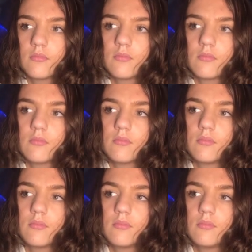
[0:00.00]
on
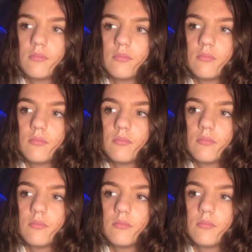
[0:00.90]
my blog, which is
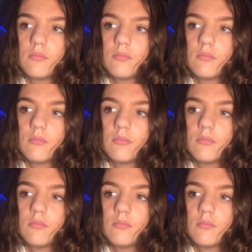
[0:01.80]
kind of crazy.
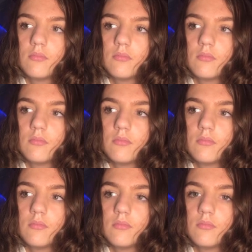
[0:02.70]
Um, I just
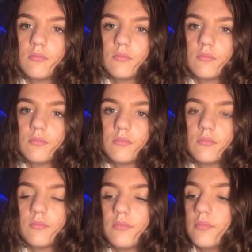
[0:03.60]
posted some
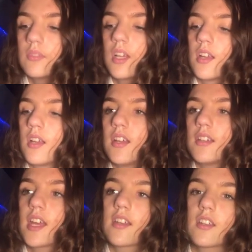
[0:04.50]
products I have.
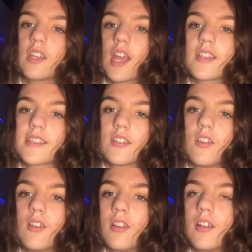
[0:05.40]
Technically, I
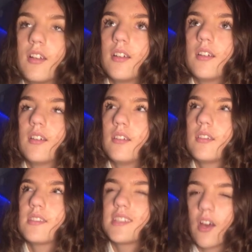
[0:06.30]
still
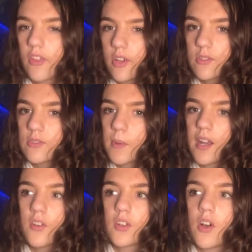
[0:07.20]
sell those, but I
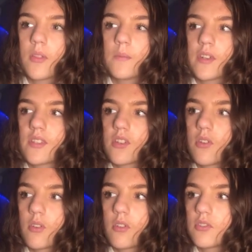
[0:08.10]
don't call them VSCO
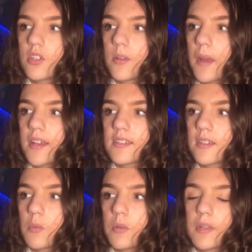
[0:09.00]
Girl starter packs
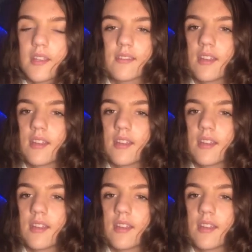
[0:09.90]
anymore because